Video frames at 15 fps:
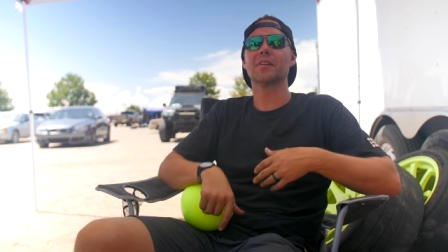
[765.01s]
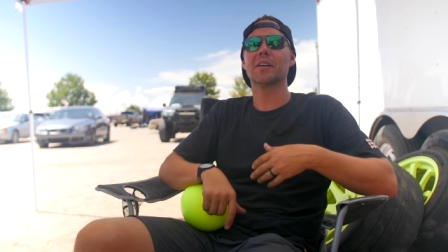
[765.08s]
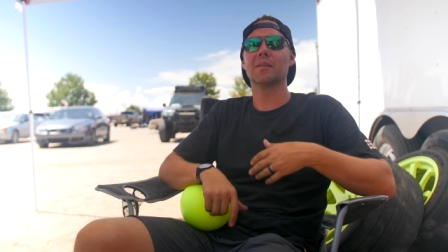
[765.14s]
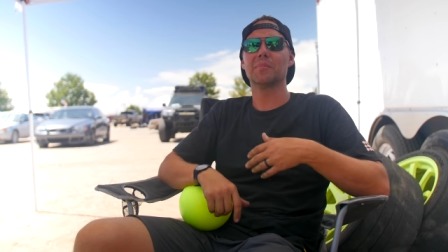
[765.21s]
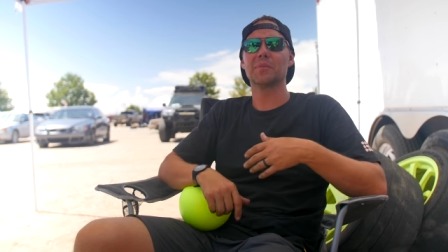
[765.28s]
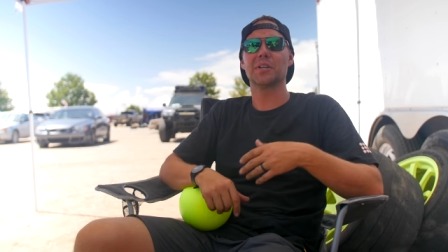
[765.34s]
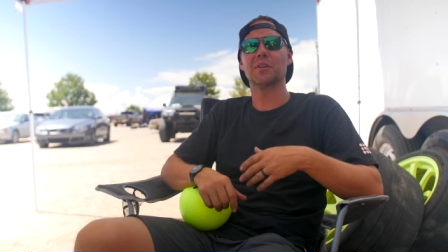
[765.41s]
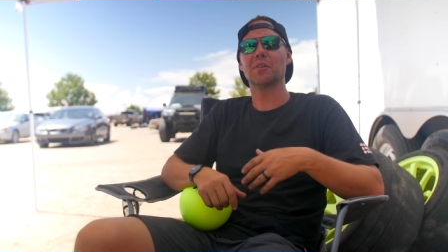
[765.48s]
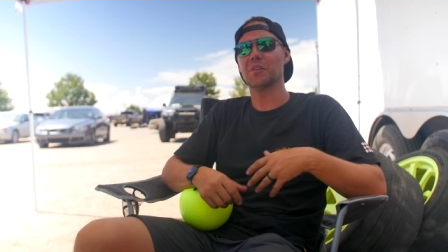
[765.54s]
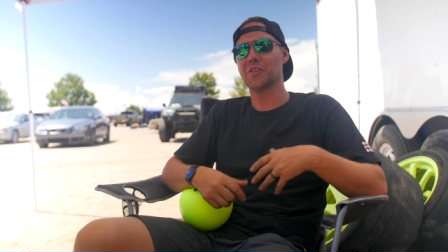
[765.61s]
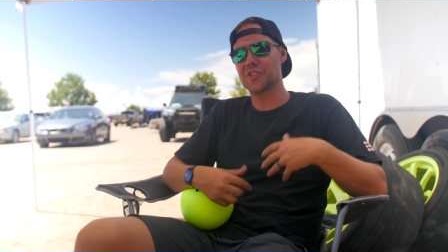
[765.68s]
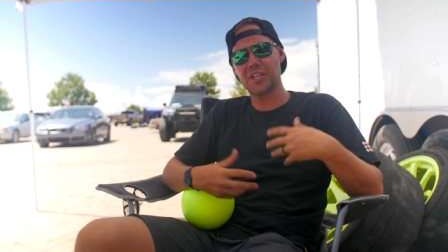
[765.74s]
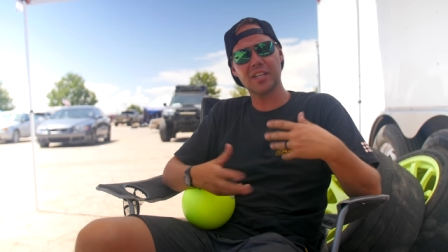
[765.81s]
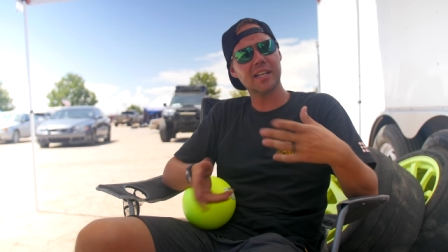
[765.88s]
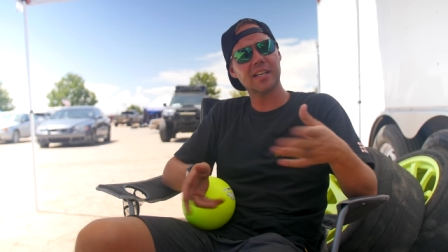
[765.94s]
a company
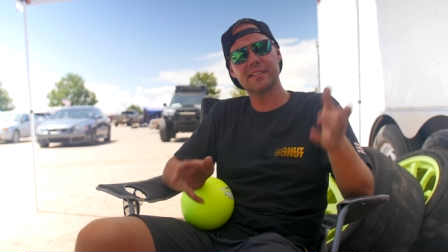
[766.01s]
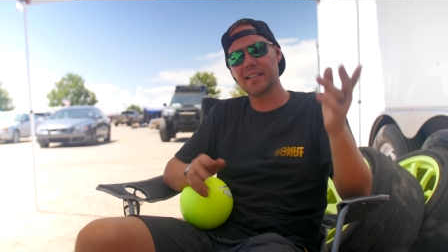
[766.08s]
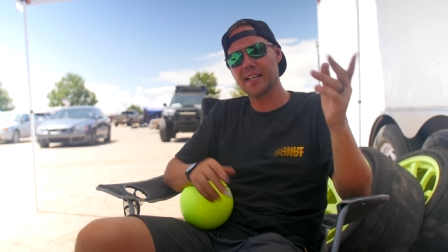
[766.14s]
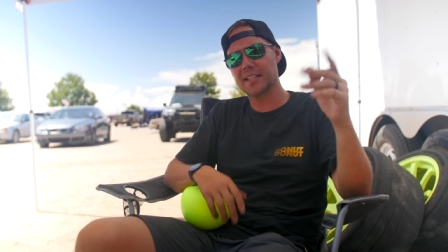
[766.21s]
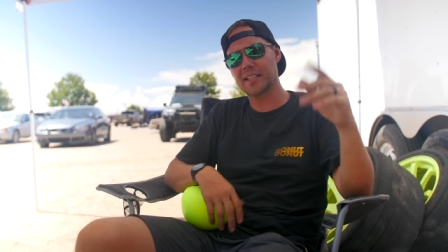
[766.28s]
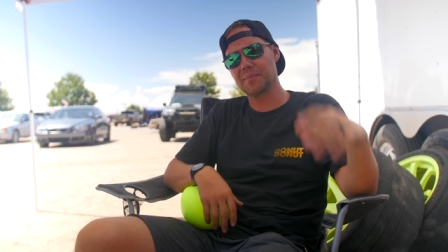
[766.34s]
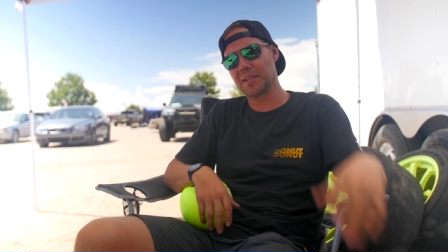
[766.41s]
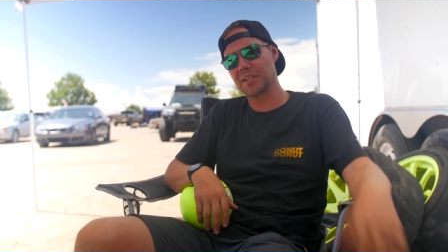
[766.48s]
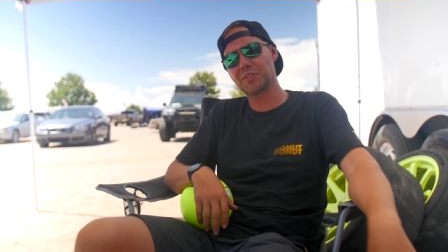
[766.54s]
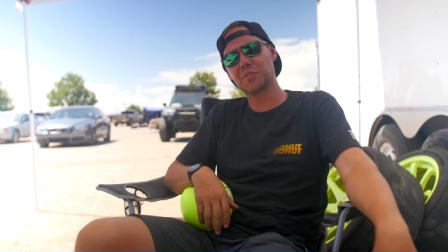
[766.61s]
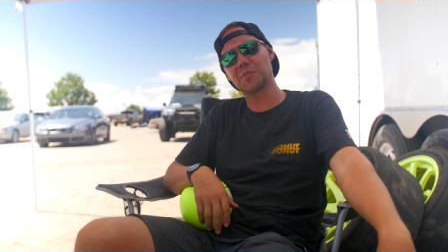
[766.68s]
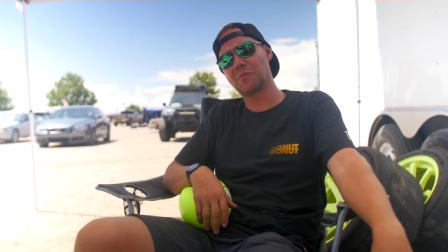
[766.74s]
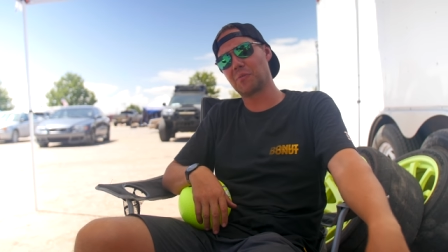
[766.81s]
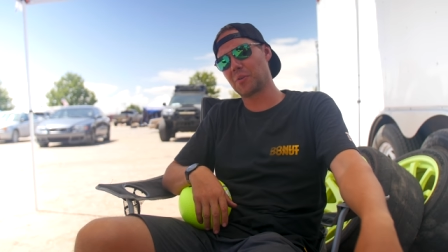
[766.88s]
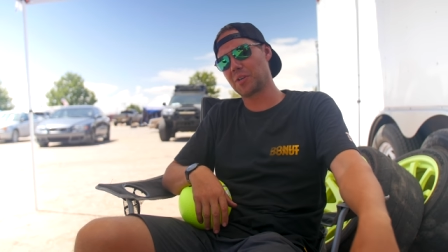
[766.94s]
called GK Tech that makes
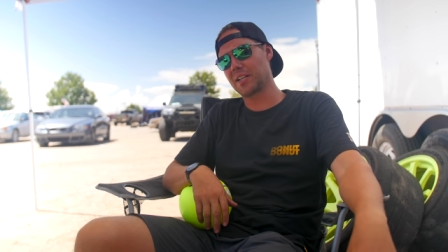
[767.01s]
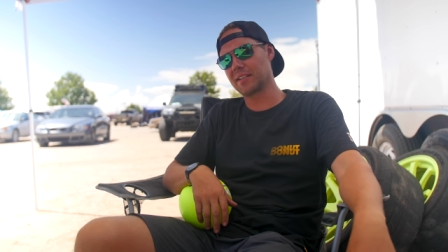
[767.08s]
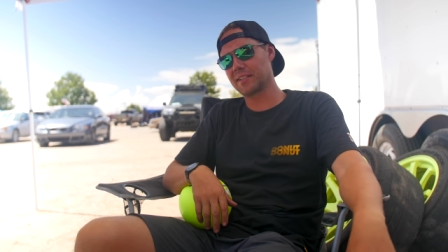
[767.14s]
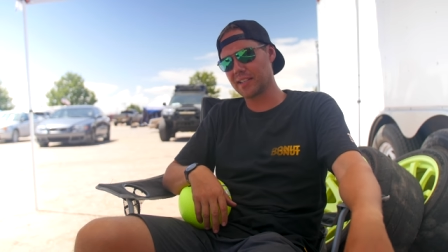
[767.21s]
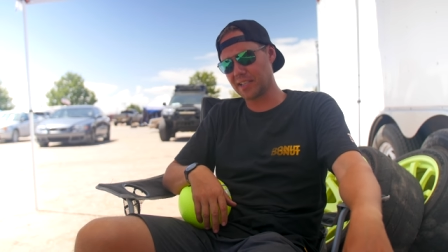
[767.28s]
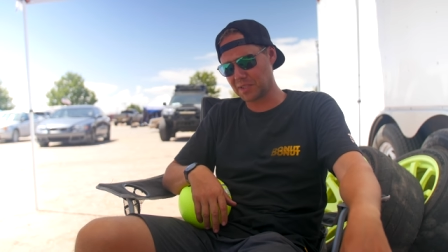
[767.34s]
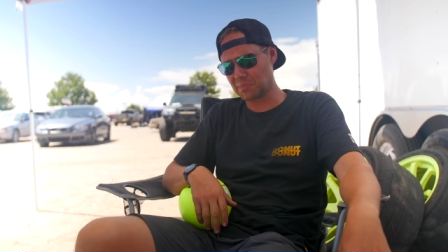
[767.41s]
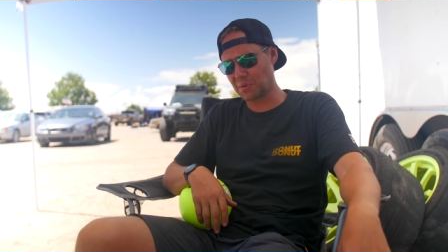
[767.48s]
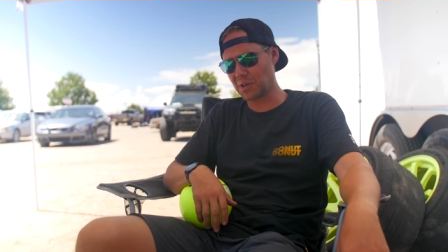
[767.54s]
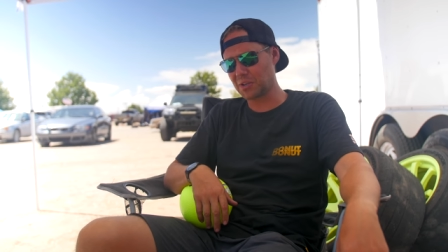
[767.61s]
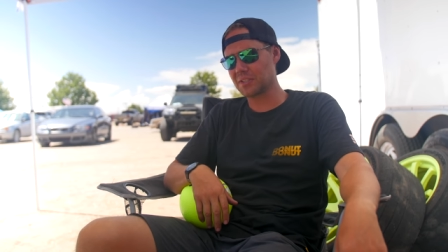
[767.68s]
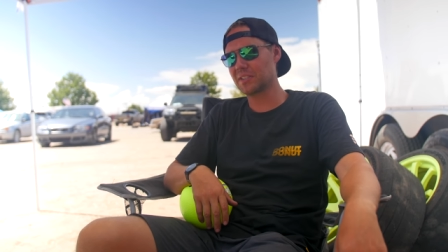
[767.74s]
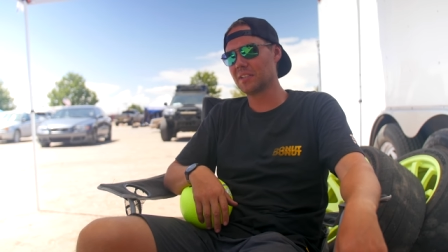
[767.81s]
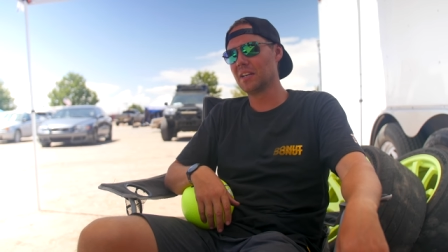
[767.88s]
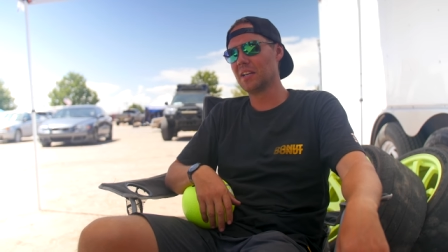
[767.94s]
240SX
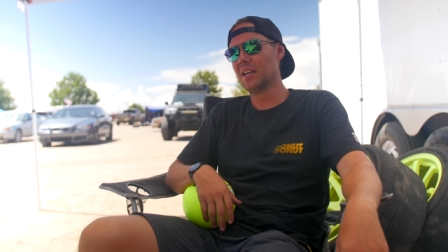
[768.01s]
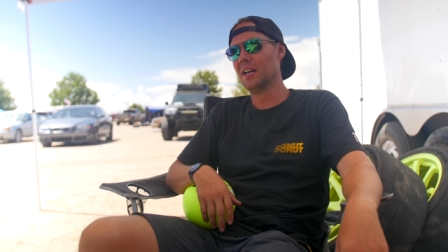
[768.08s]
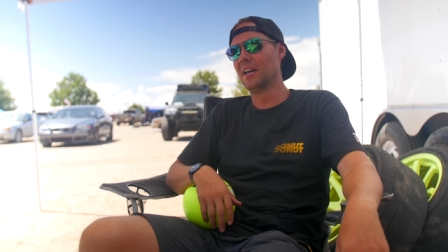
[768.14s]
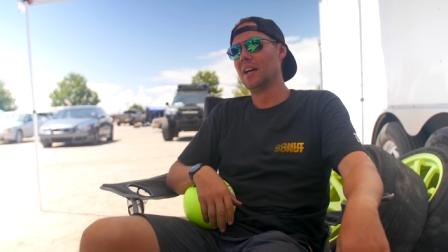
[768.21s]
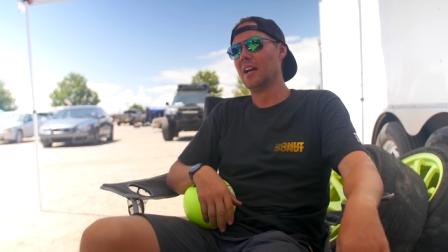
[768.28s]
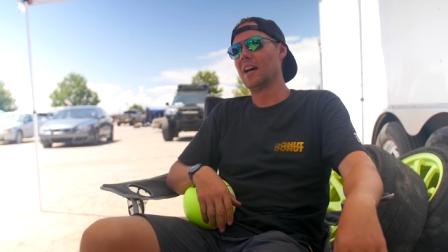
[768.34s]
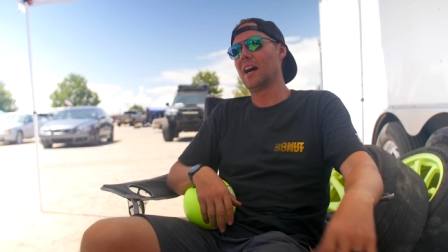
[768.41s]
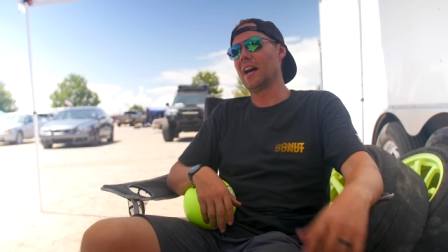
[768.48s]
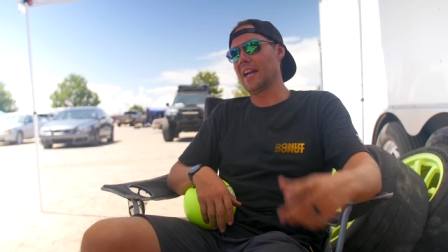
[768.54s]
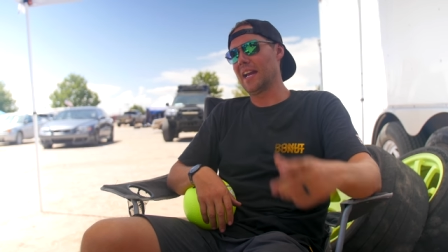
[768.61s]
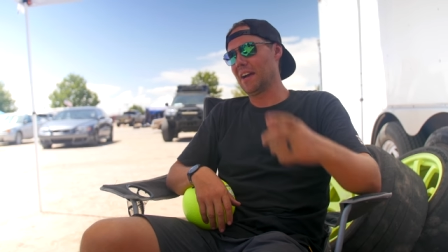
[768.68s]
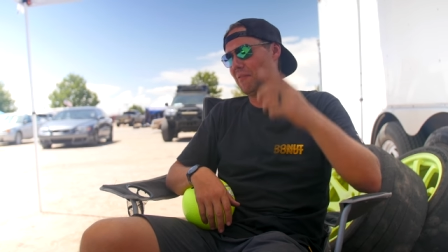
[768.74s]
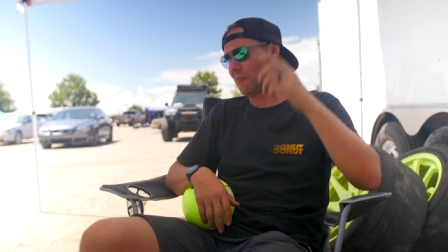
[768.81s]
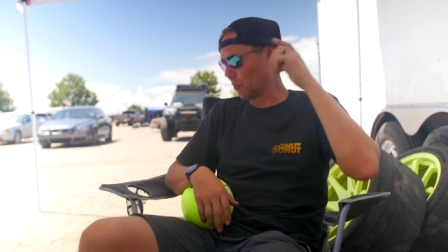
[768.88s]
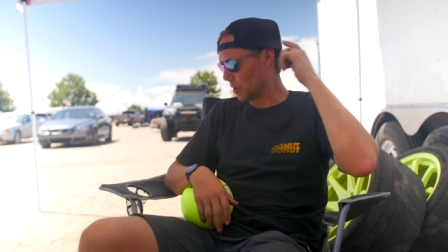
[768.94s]
parts. I
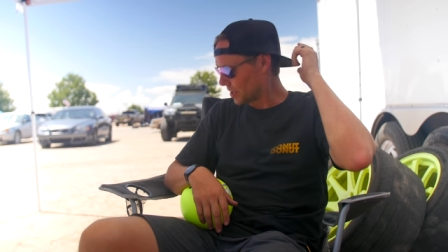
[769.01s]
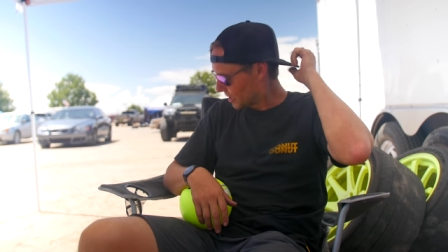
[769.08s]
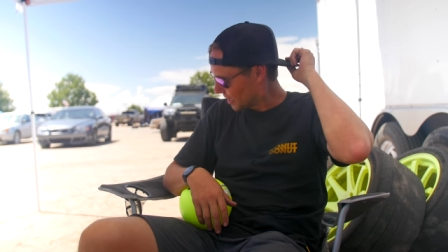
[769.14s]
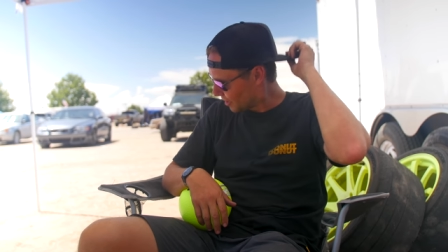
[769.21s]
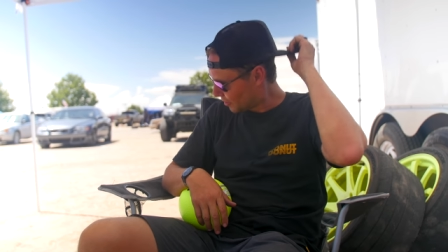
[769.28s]
have Whiskey